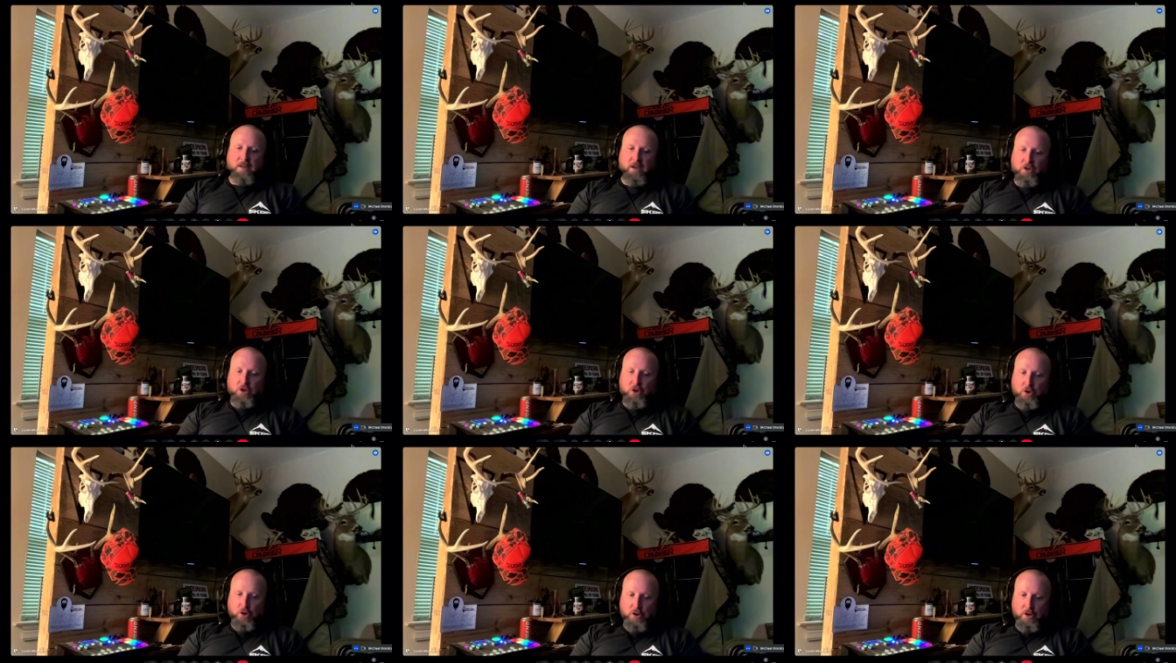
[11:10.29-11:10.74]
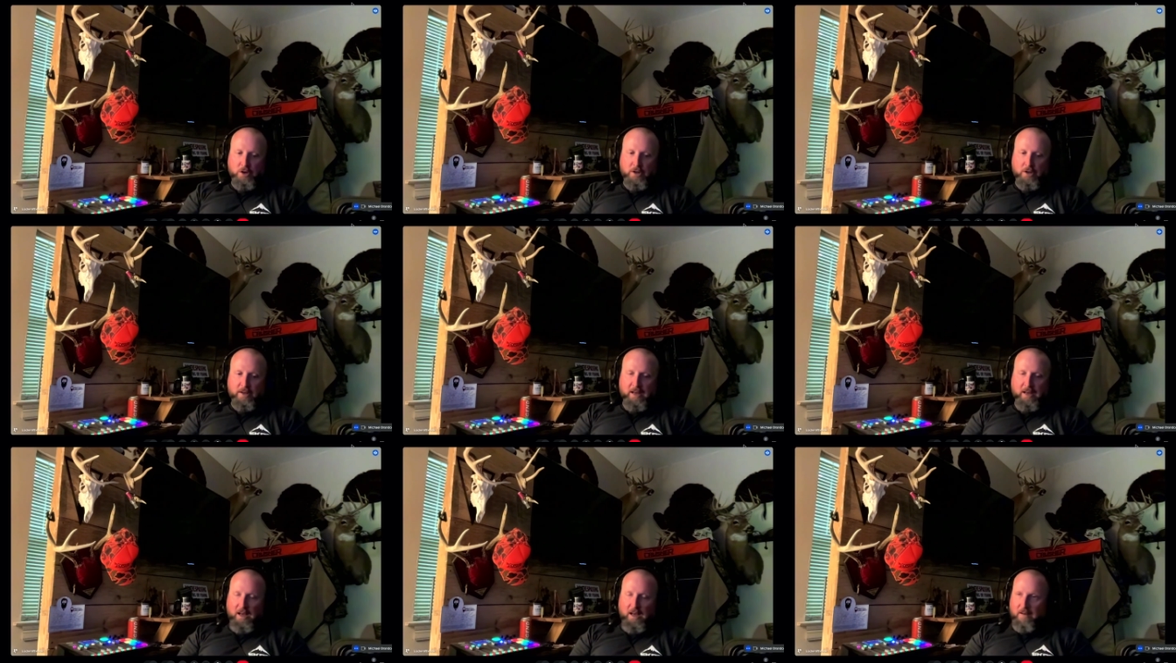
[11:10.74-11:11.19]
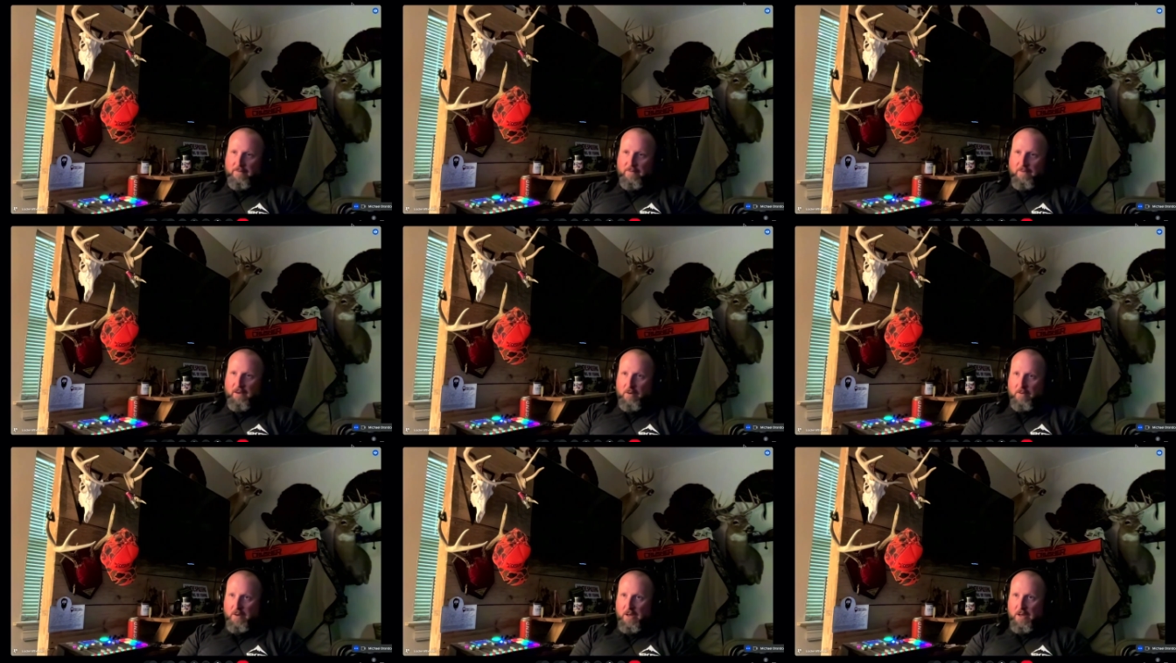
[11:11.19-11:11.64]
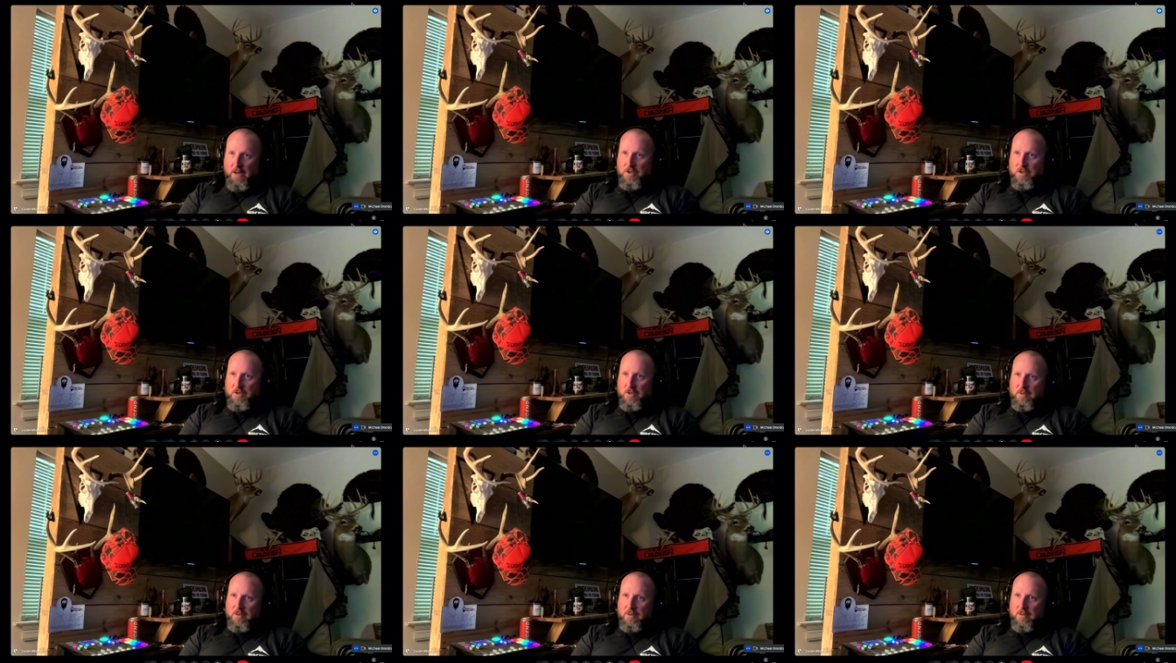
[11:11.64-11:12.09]
a good kind of
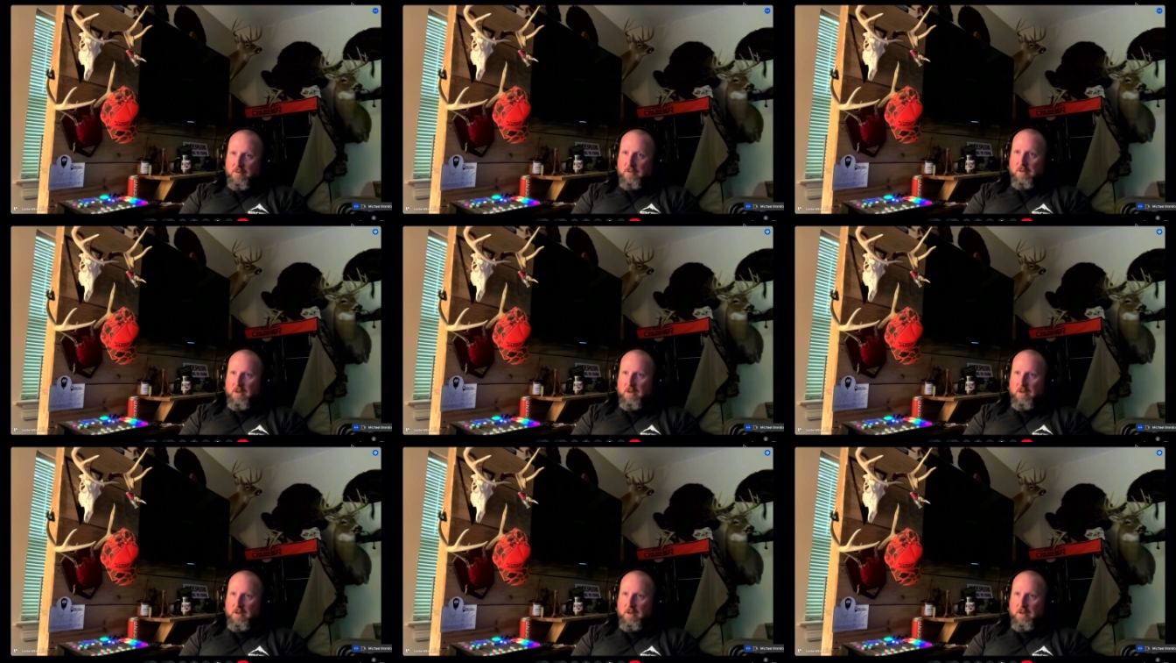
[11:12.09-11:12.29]
foundation.